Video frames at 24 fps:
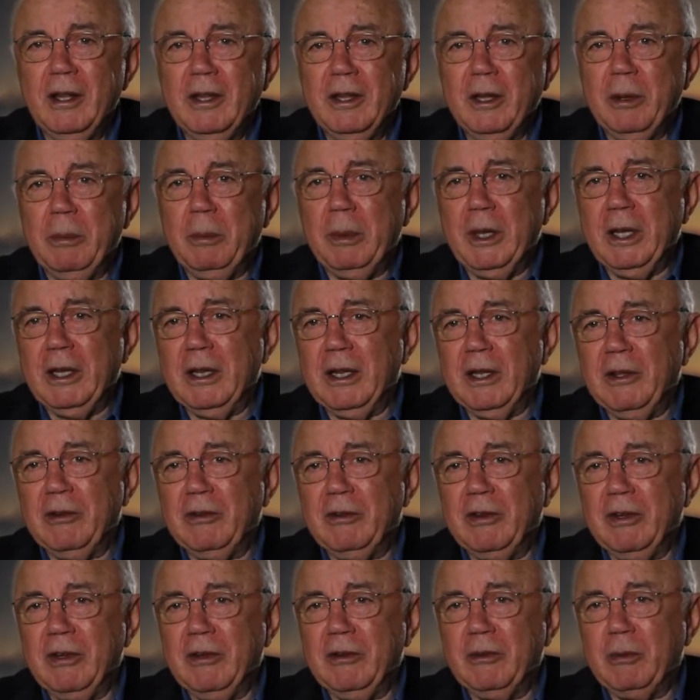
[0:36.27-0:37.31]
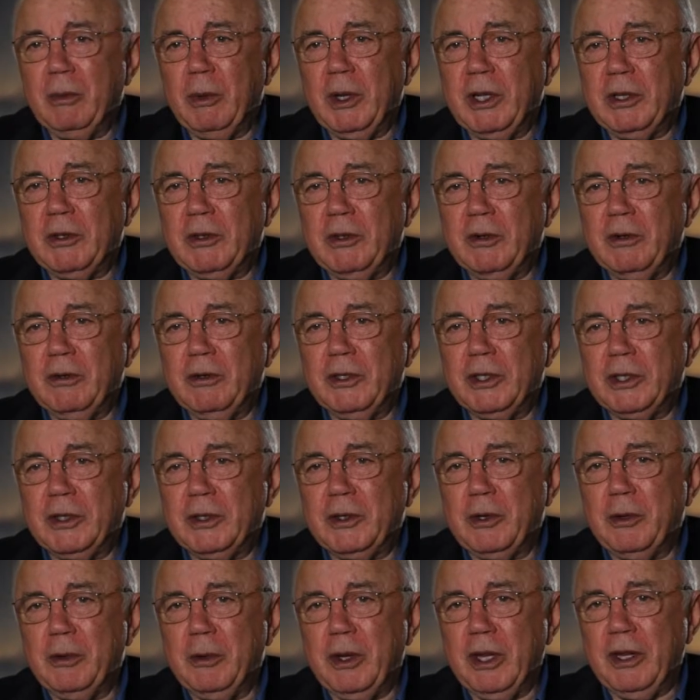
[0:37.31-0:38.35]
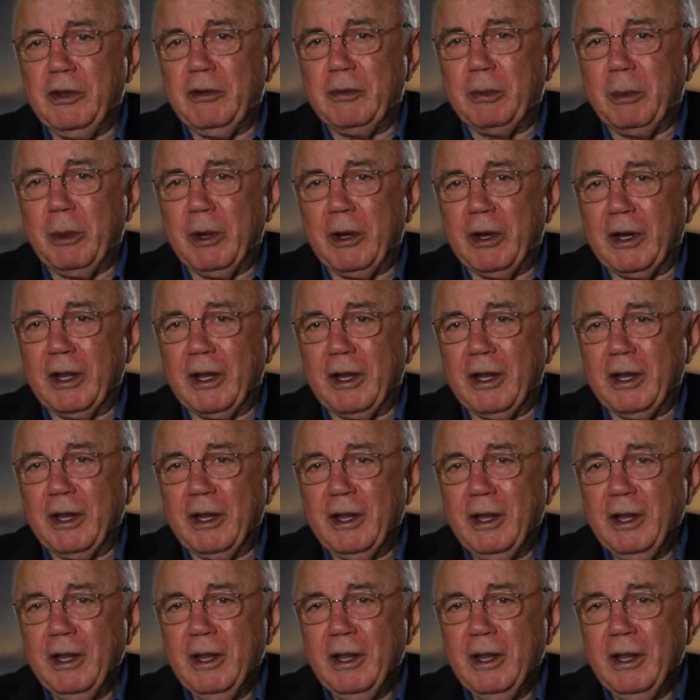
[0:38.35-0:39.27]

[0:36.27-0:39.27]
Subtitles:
the Beatleys went to Chatuni's Market.